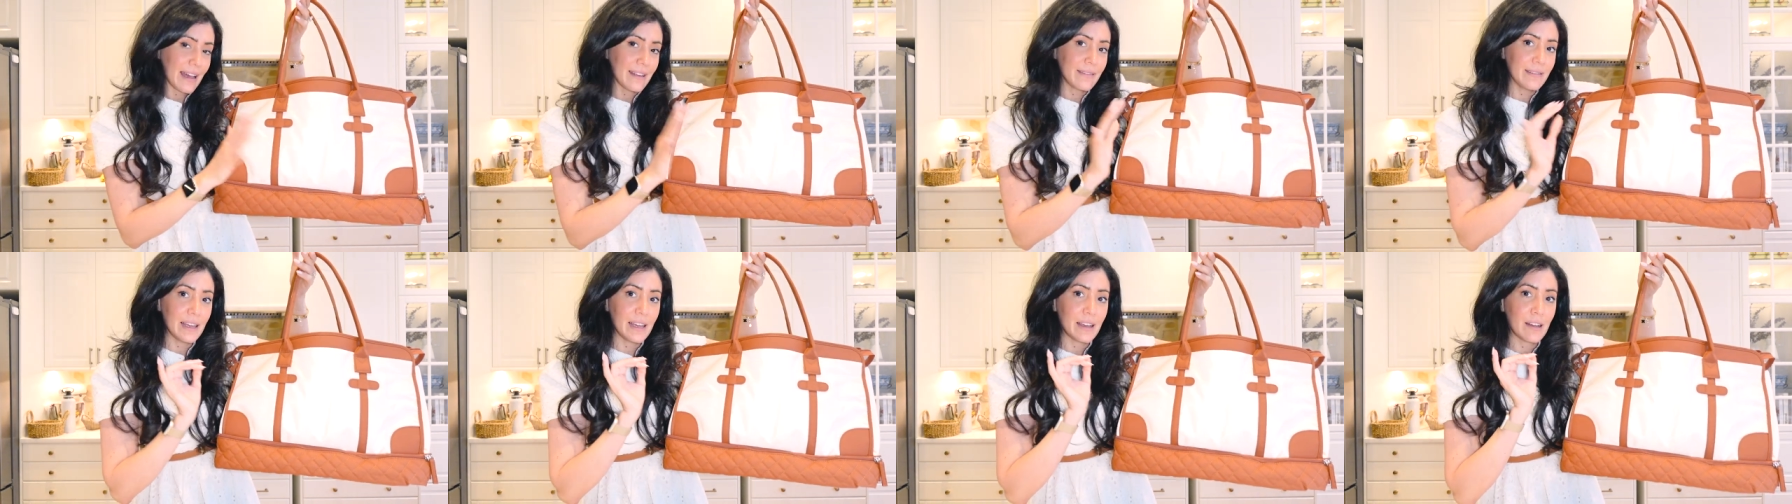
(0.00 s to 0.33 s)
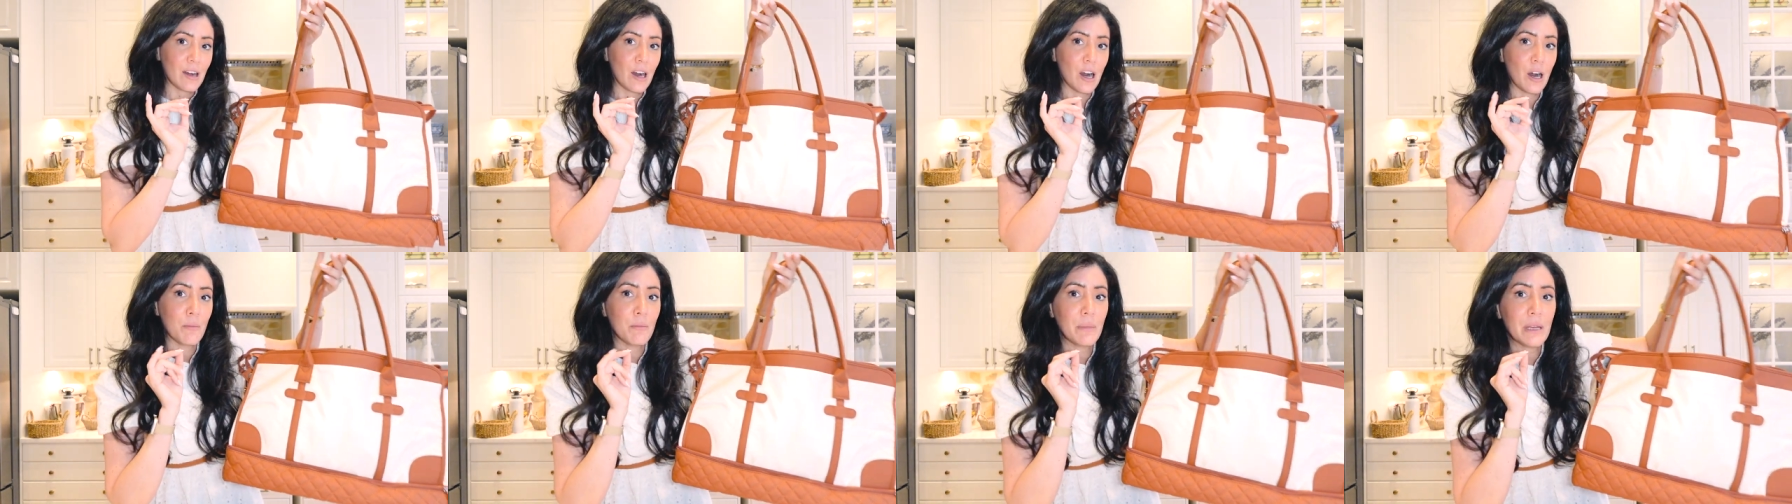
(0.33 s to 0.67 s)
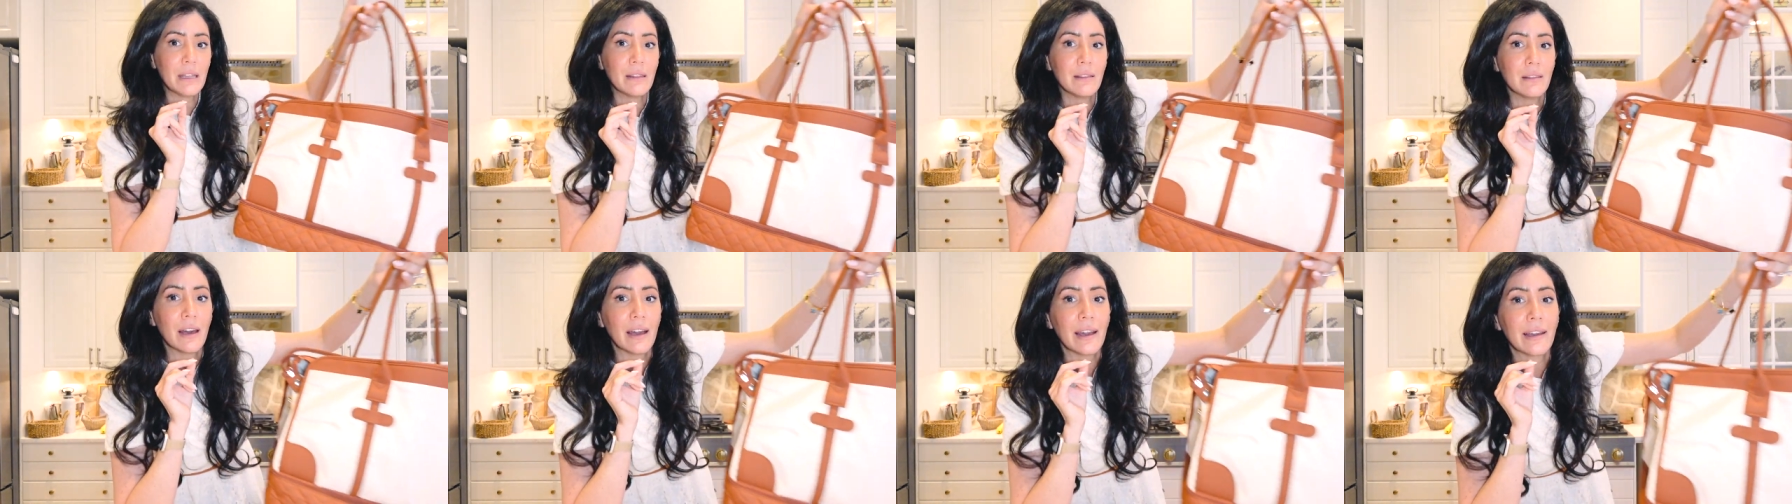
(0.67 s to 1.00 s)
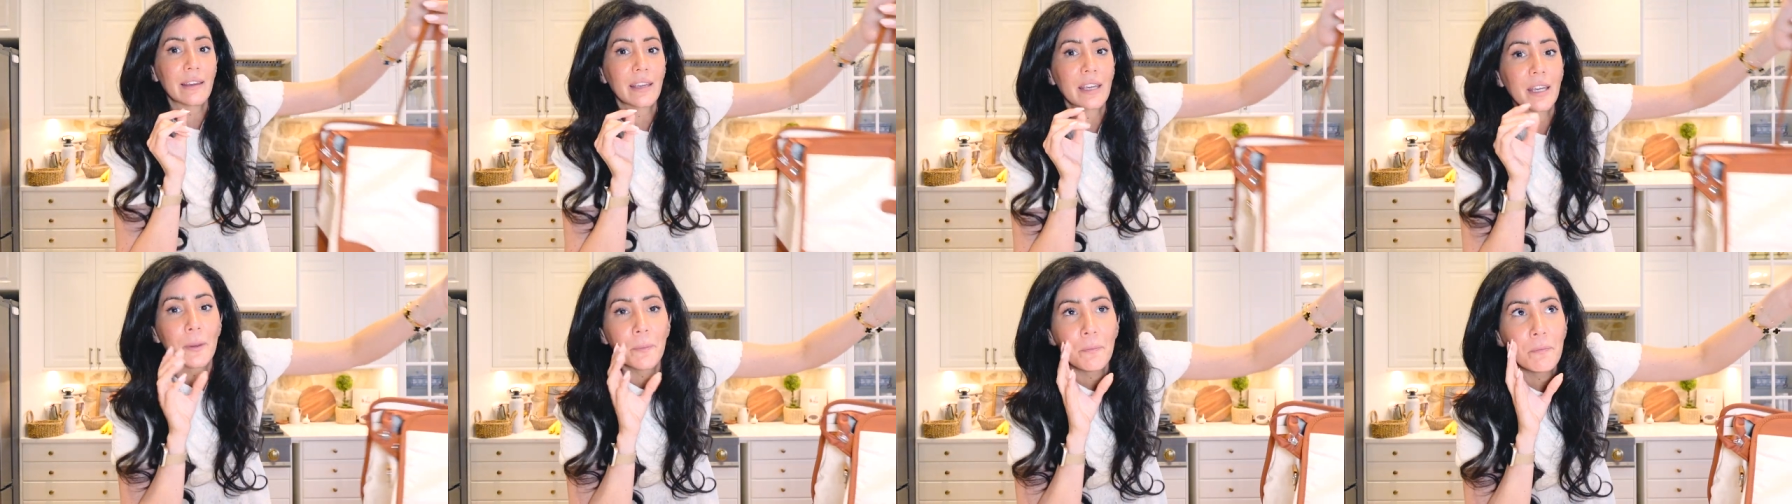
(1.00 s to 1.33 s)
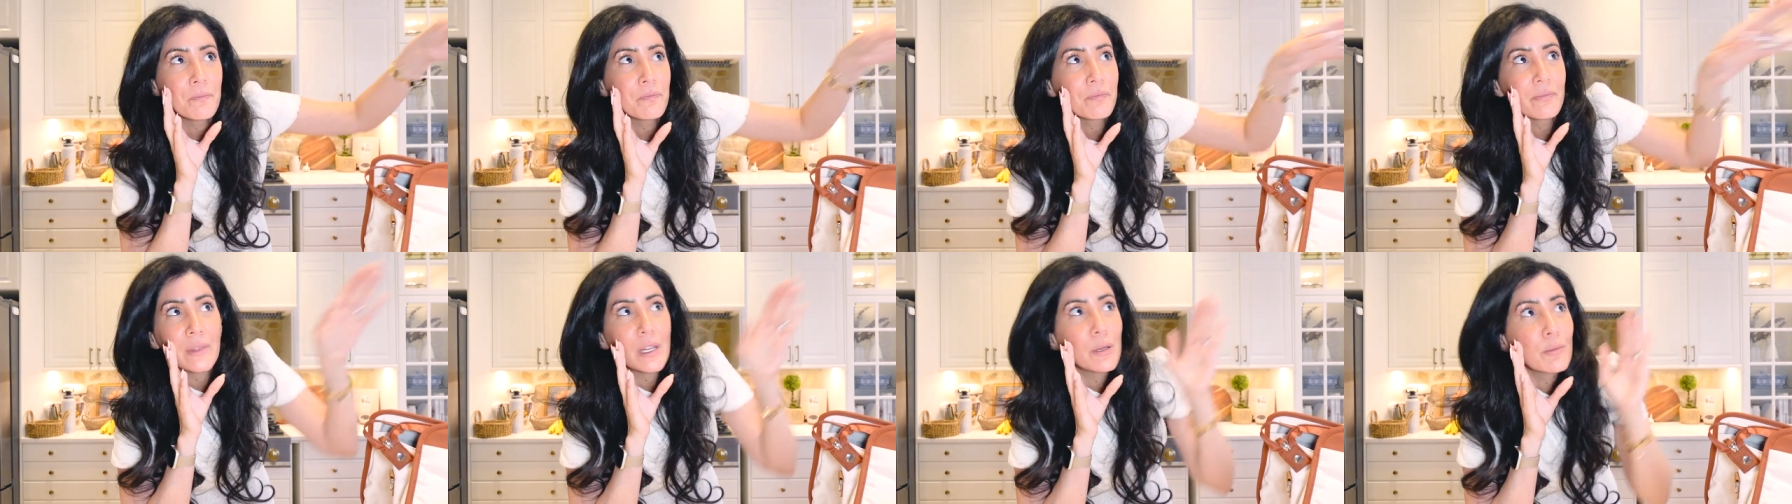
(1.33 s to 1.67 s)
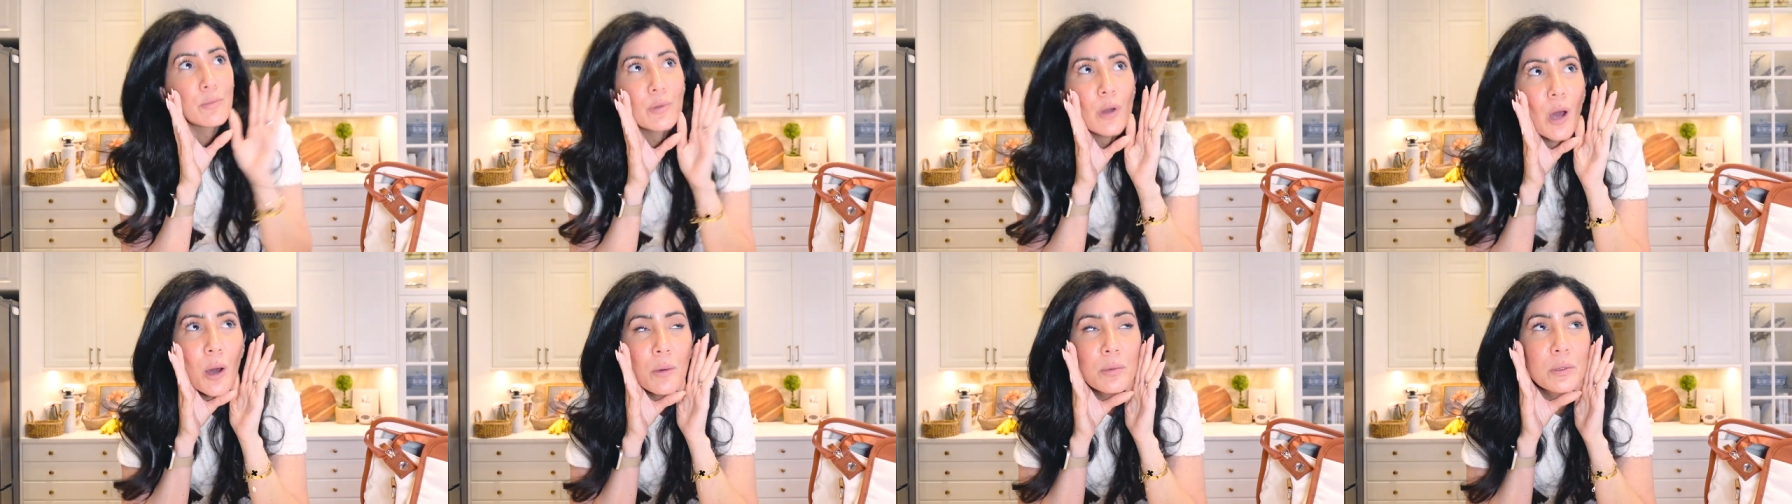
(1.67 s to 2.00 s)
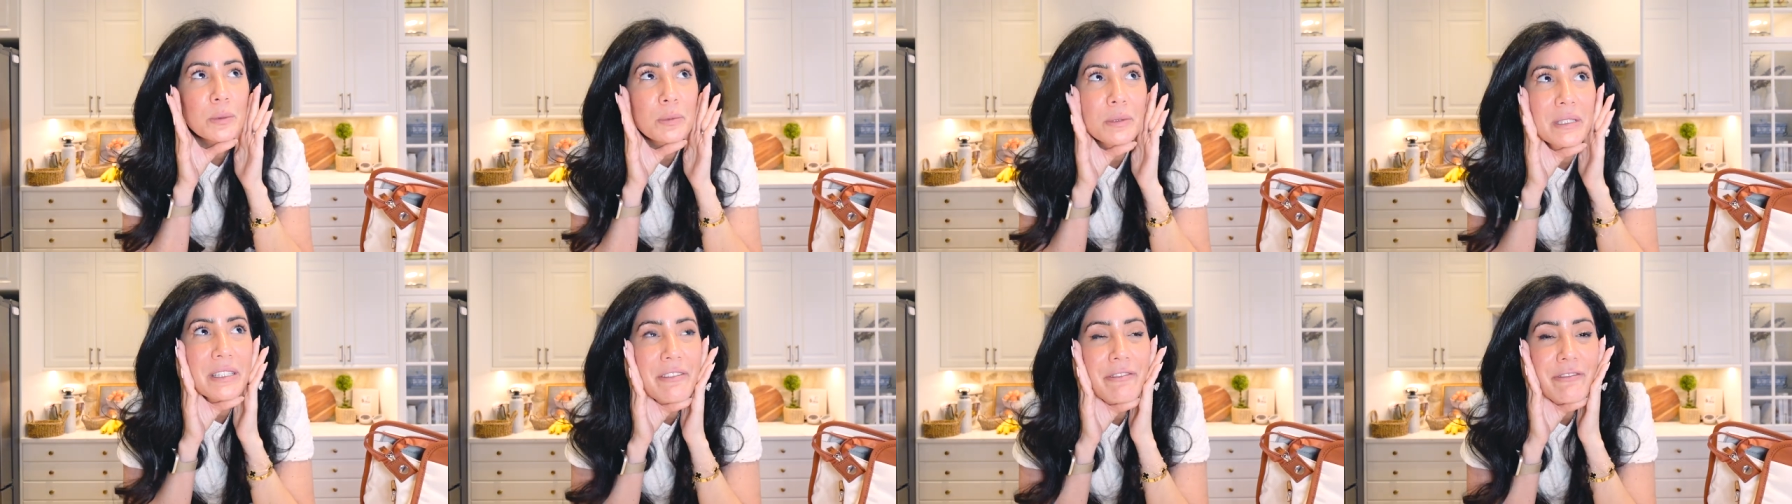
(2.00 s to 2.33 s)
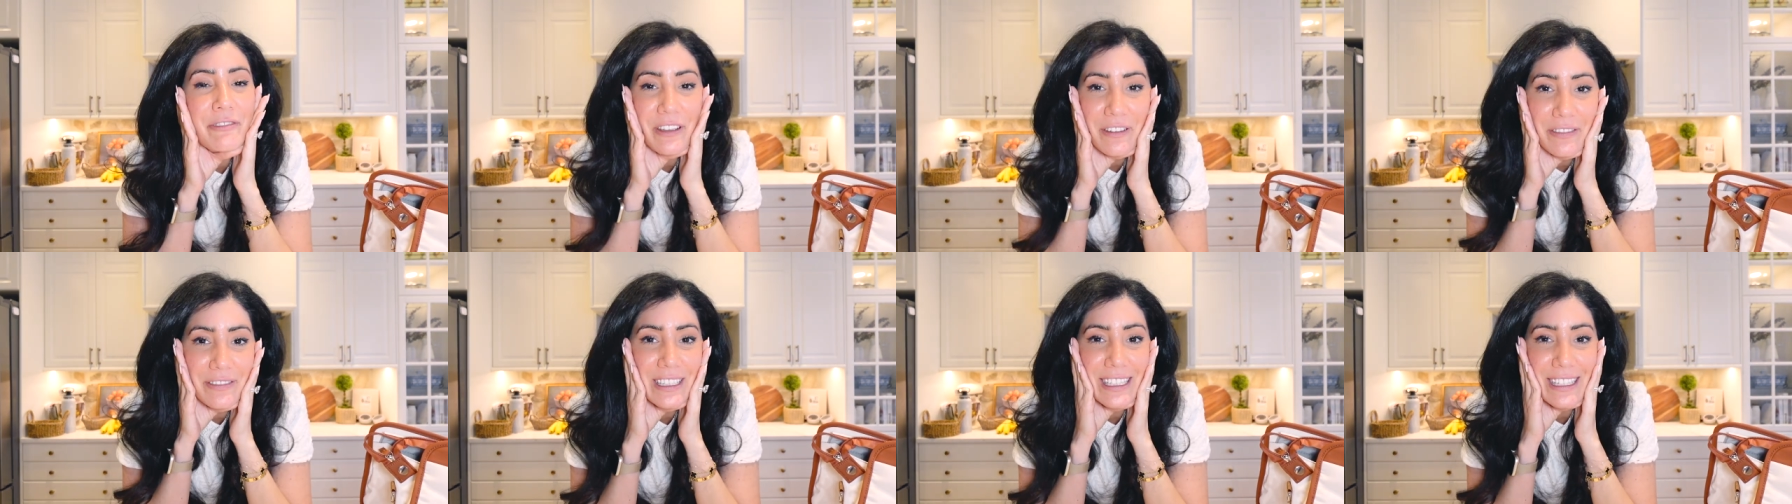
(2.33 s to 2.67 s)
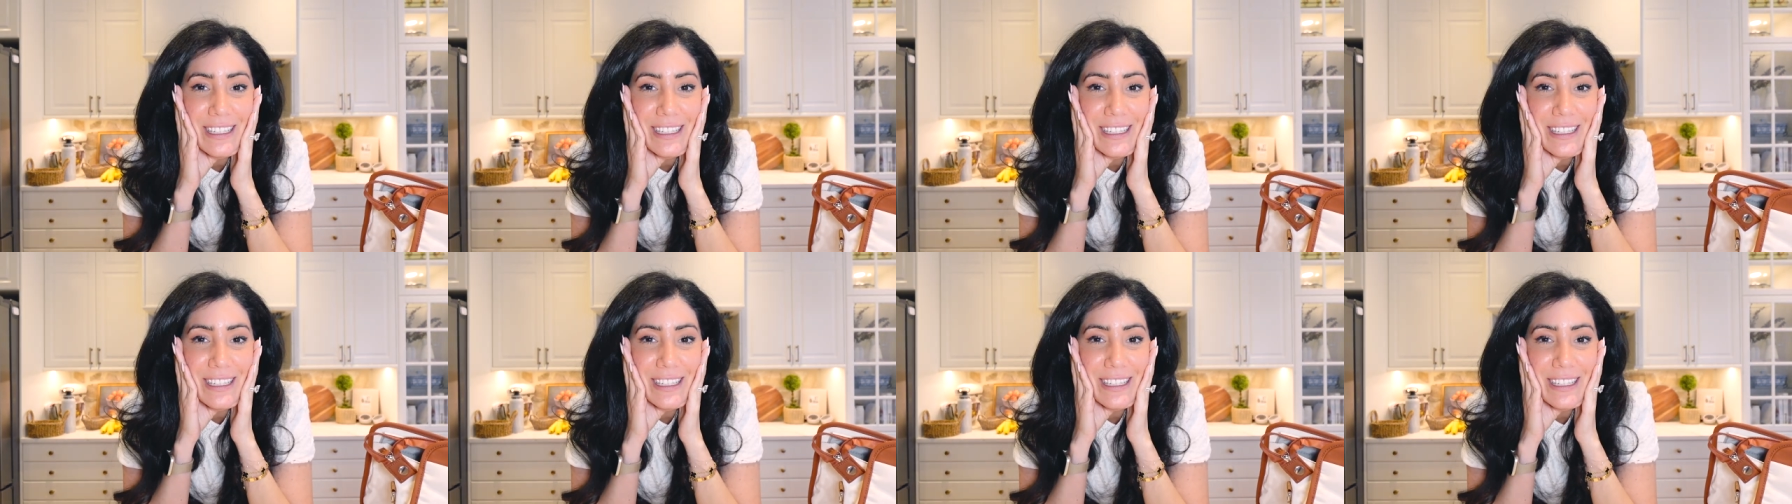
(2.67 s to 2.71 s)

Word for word: And they come in like probably 50